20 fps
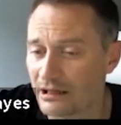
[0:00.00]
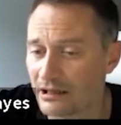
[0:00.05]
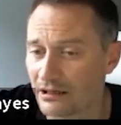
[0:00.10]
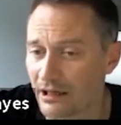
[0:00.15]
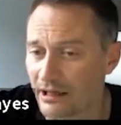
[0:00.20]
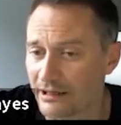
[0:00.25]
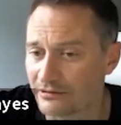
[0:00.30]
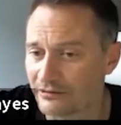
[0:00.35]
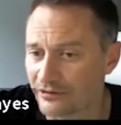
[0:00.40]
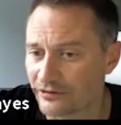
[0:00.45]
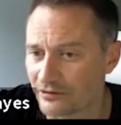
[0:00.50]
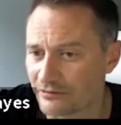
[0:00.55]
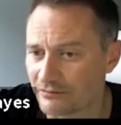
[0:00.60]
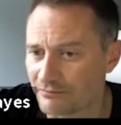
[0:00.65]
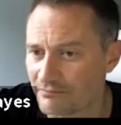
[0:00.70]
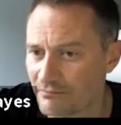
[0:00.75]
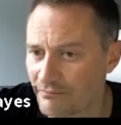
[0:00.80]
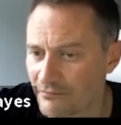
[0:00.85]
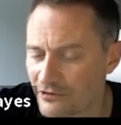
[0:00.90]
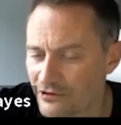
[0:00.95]
like sort of
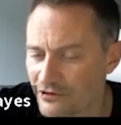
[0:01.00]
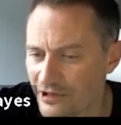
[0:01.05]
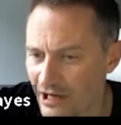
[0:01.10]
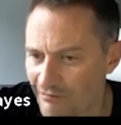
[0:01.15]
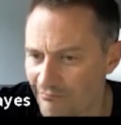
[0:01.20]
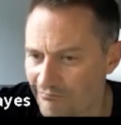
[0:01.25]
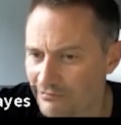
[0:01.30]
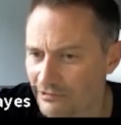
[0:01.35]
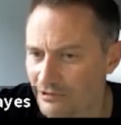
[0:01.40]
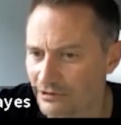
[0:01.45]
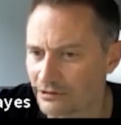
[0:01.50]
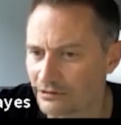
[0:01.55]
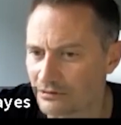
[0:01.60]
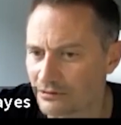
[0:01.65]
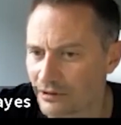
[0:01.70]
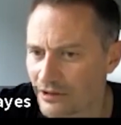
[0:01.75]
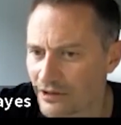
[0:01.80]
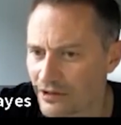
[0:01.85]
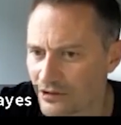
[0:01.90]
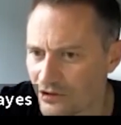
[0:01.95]

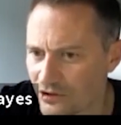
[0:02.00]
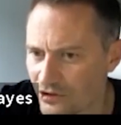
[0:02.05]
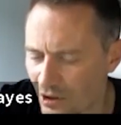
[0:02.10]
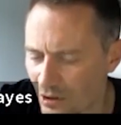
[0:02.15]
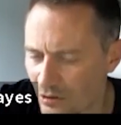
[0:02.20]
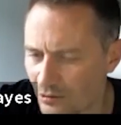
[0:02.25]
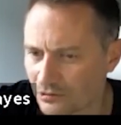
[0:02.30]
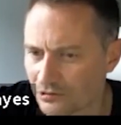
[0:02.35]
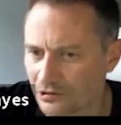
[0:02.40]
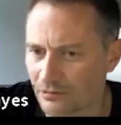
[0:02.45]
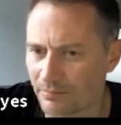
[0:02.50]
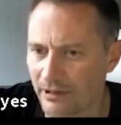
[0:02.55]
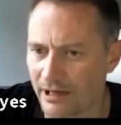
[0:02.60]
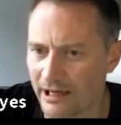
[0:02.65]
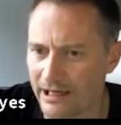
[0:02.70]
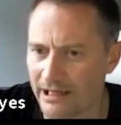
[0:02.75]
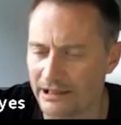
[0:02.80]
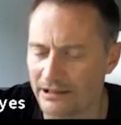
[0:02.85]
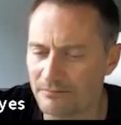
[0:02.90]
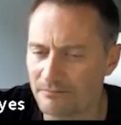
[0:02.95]
general shoulder
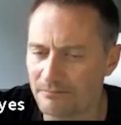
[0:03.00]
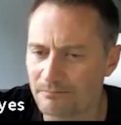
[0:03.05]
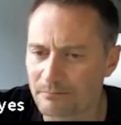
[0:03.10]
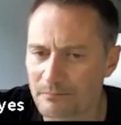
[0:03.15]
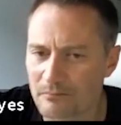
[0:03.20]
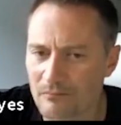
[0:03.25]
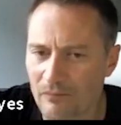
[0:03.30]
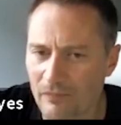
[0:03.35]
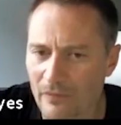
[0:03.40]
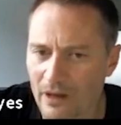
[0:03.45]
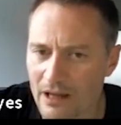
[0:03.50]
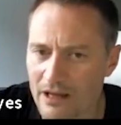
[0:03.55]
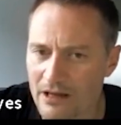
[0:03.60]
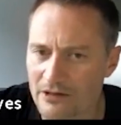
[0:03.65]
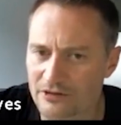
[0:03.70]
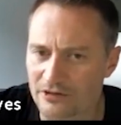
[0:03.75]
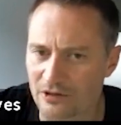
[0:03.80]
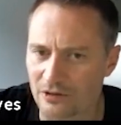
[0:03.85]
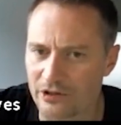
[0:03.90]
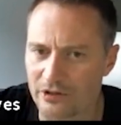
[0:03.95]
pain.
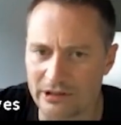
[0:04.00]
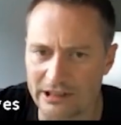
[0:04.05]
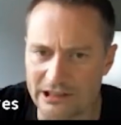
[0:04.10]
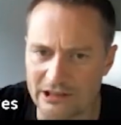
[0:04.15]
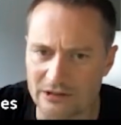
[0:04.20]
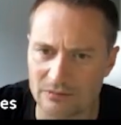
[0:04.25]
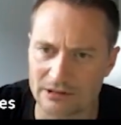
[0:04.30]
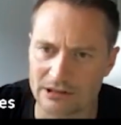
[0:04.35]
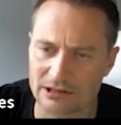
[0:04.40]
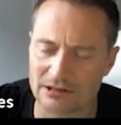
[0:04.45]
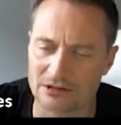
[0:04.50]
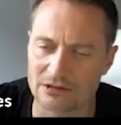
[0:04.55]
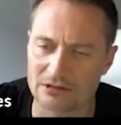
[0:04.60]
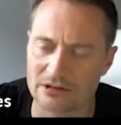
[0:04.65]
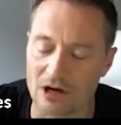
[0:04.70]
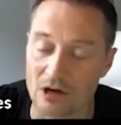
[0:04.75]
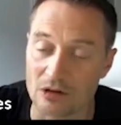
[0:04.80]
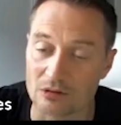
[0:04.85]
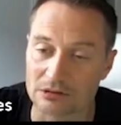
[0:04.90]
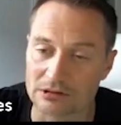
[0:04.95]
So you need to include
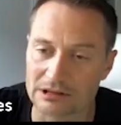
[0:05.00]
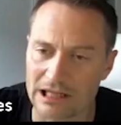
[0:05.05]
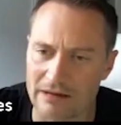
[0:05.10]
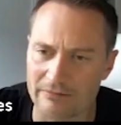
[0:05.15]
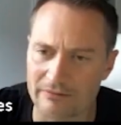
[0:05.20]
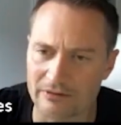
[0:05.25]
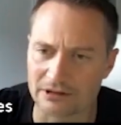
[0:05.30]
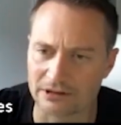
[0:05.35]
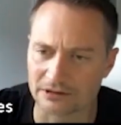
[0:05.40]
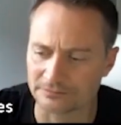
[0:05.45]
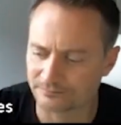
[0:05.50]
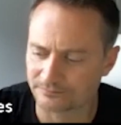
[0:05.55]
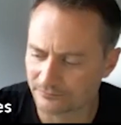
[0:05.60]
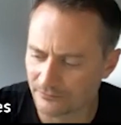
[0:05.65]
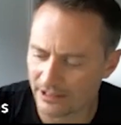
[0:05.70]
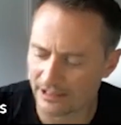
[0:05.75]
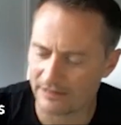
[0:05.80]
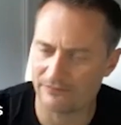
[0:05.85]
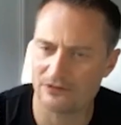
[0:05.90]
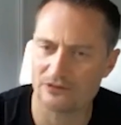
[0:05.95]
the whole clavicle.
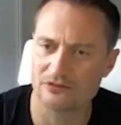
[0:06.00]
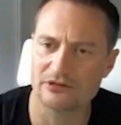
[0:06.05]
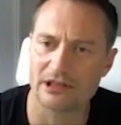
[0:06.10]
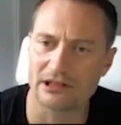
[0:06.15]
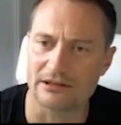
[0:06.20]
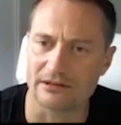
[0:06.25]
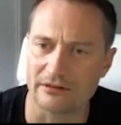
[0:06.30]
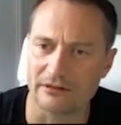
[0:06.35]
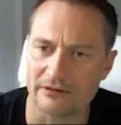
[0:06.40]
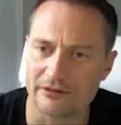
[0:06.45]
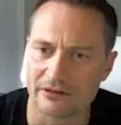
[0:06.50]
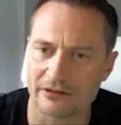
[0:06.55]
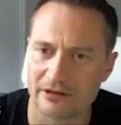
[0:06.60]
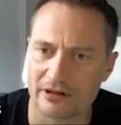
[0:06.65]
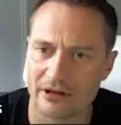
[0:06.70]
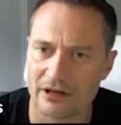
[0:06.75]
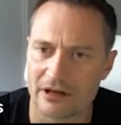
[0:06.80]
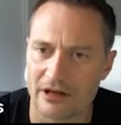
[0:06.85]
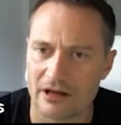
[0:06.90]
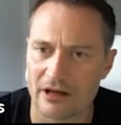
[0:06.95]
If you didn't,
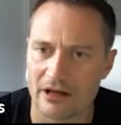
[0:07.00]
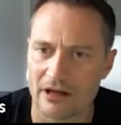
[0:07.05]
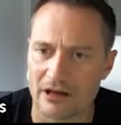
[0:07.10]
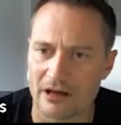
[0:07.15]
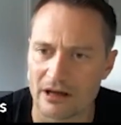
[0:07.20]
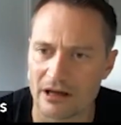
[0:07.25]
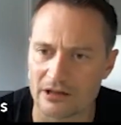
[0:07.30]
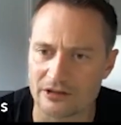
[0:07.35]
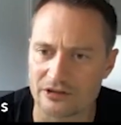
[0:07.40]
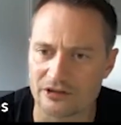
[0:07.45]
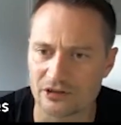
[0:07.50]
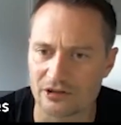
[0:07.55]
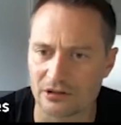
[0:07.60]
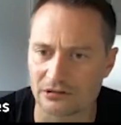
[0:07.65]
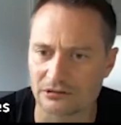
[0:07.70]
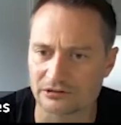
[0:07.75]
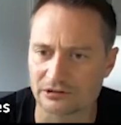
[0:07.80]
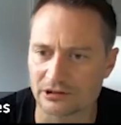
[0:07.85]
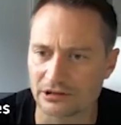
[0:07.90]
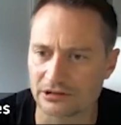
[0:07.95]
a
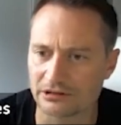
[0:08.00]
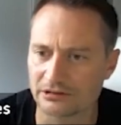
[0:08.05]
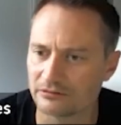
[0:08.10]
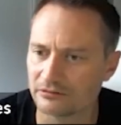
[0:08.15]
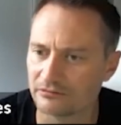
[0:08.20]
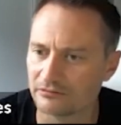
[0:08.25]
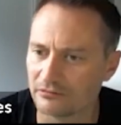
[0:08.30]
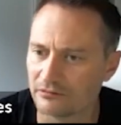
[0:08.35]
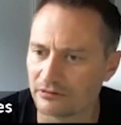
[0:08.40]
shoulder